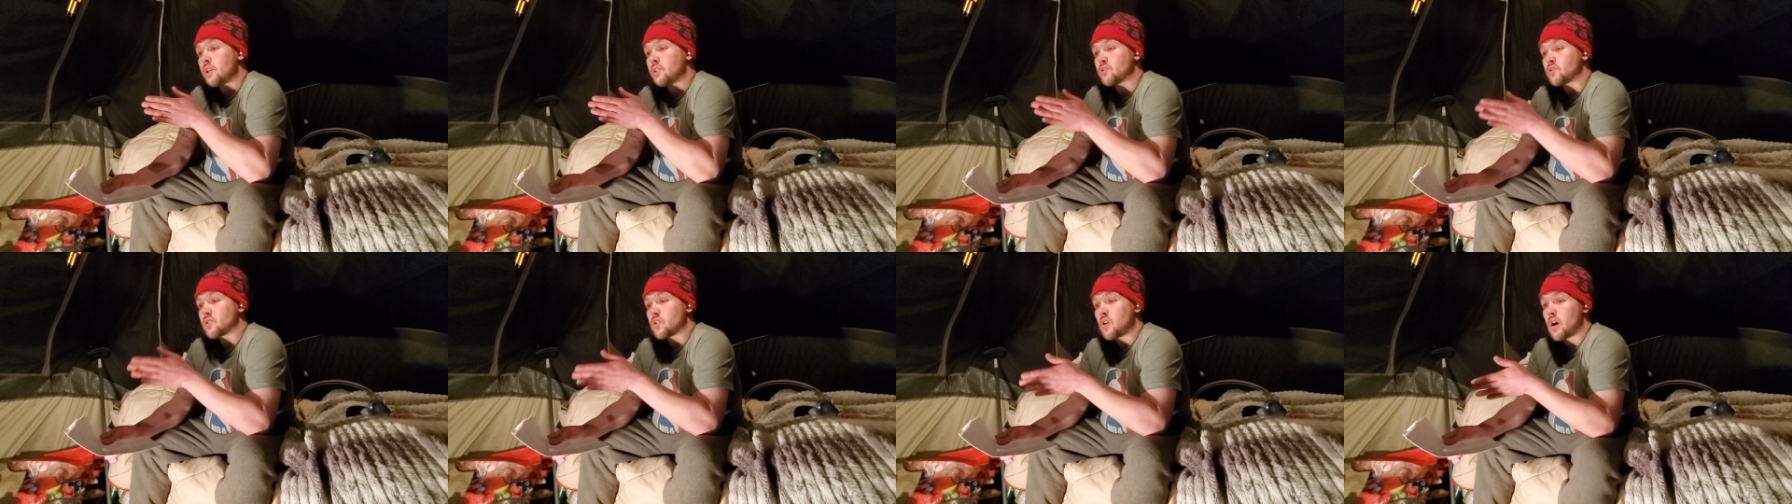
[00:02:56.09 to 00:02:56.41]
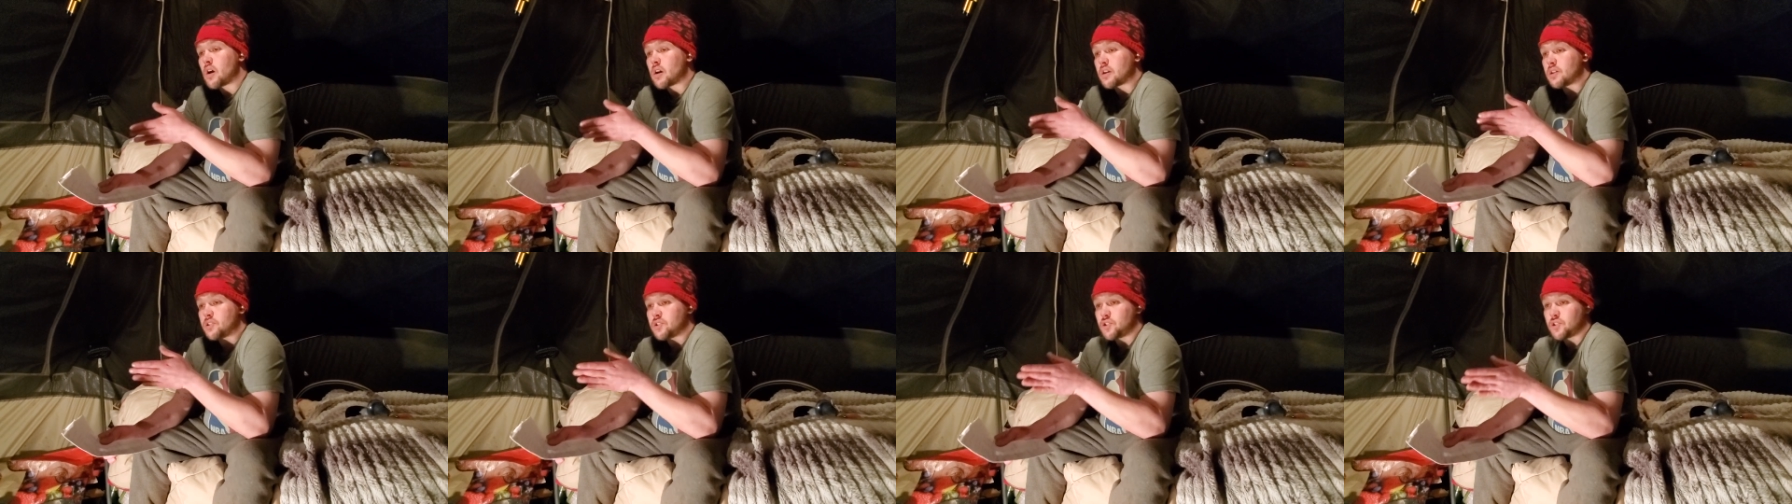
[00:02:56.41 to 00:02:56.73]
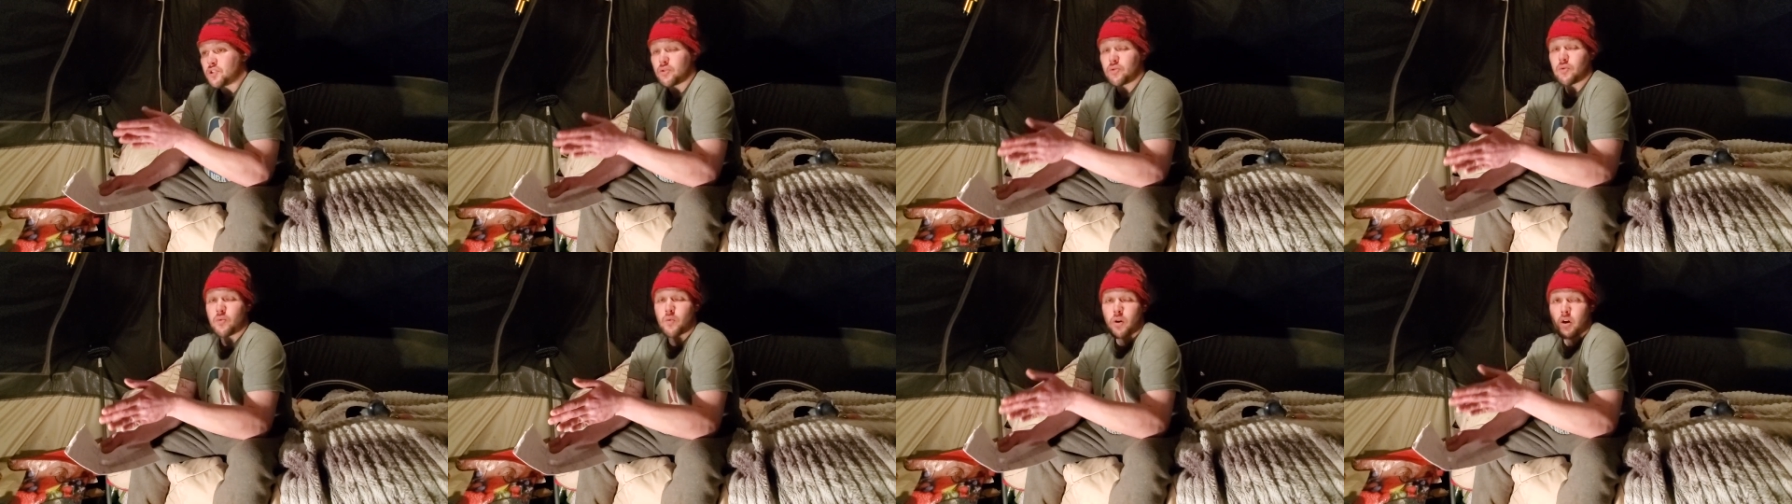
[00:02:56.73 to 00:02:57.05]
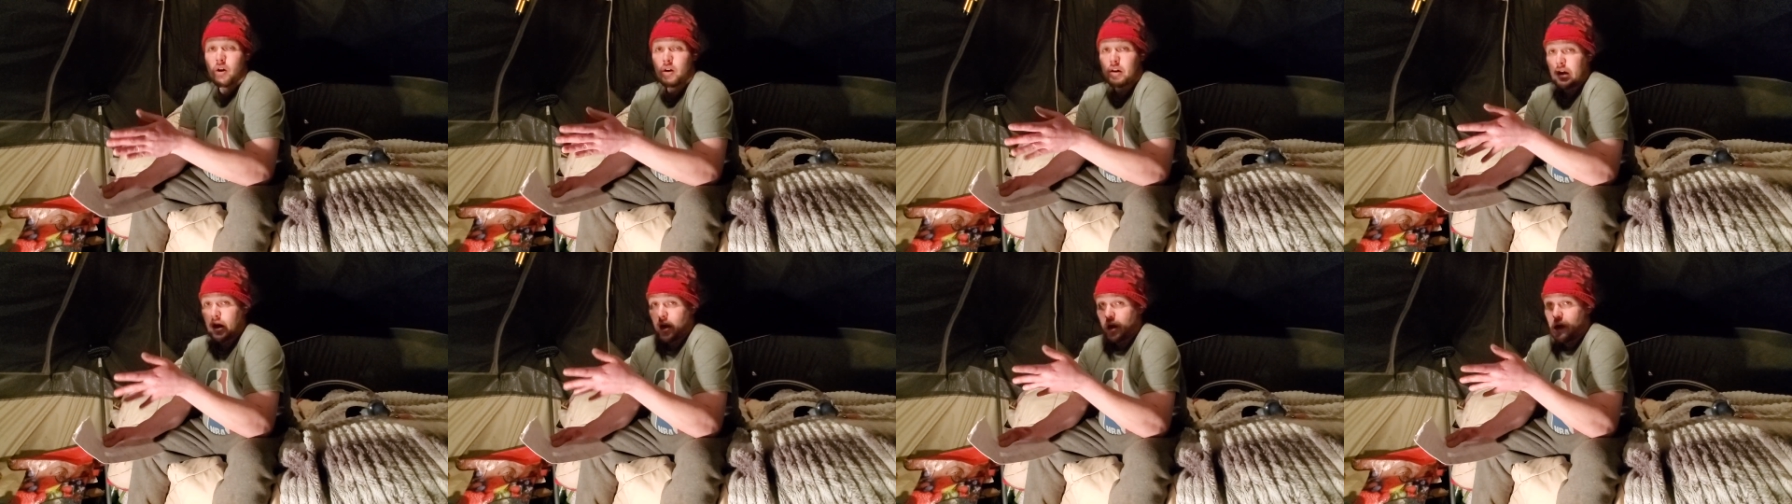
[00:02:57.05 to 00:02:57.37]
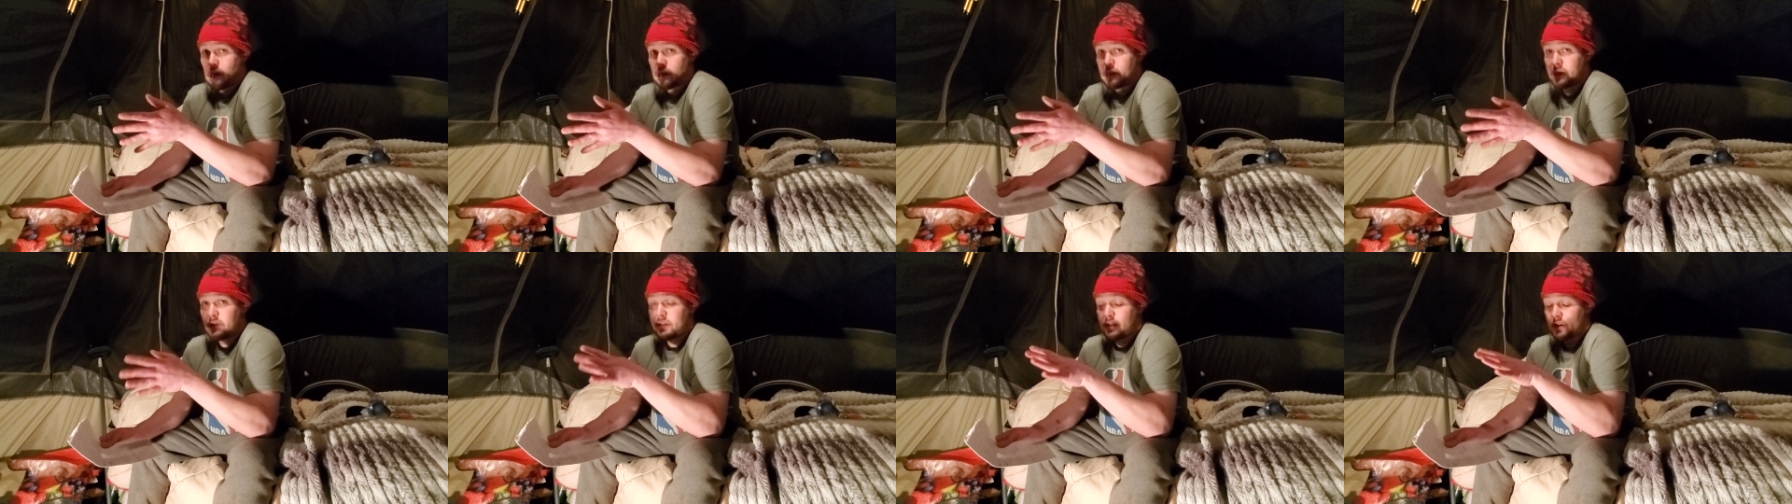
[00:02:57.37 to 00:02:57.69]
as long as you work
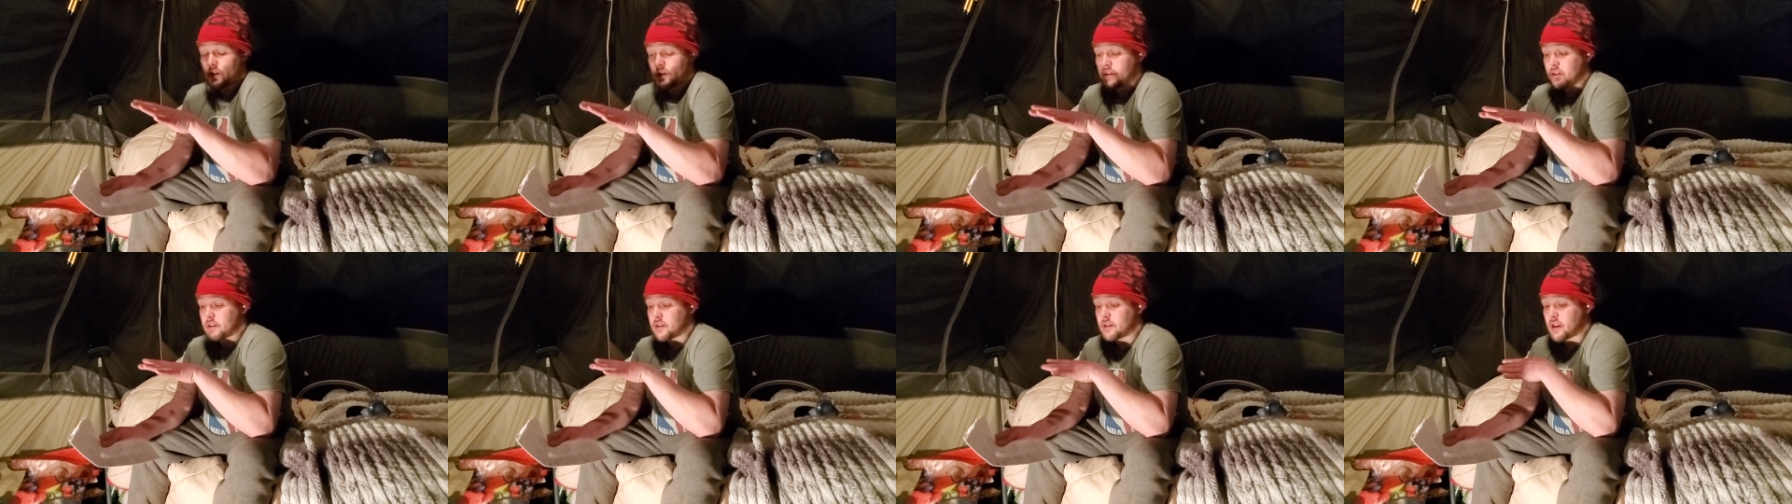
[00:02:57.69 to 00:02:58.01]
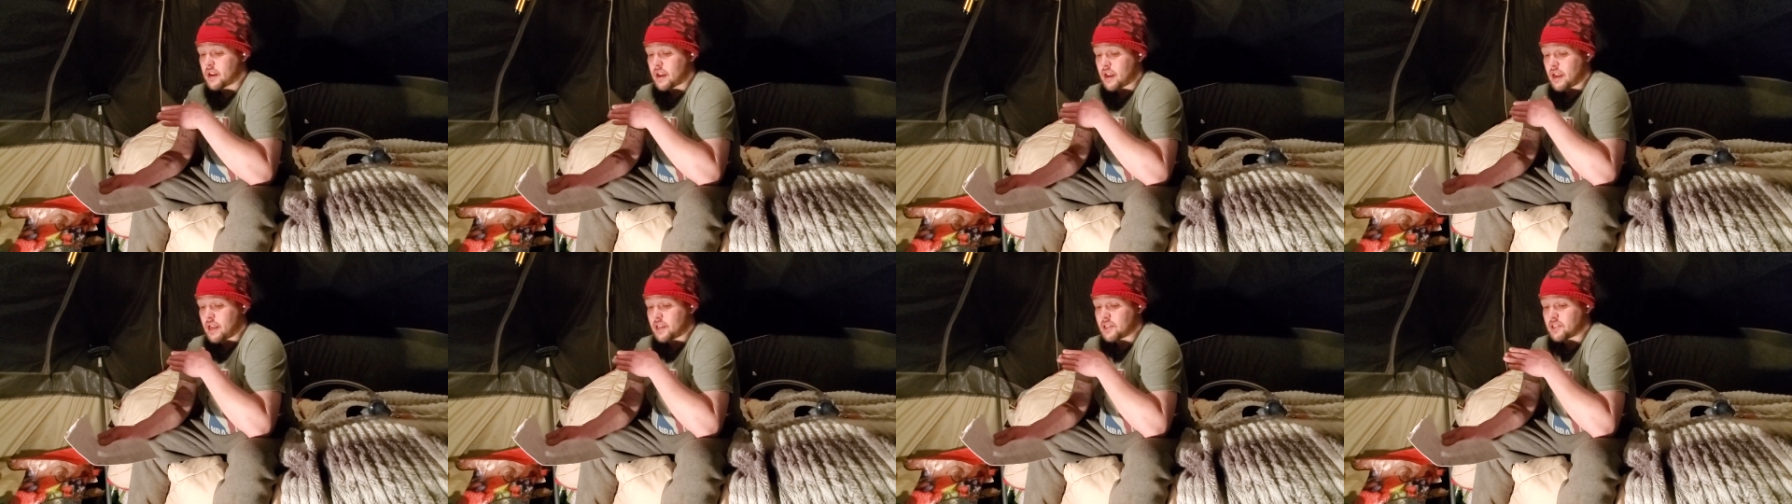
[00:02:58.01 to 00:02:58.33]
hard and,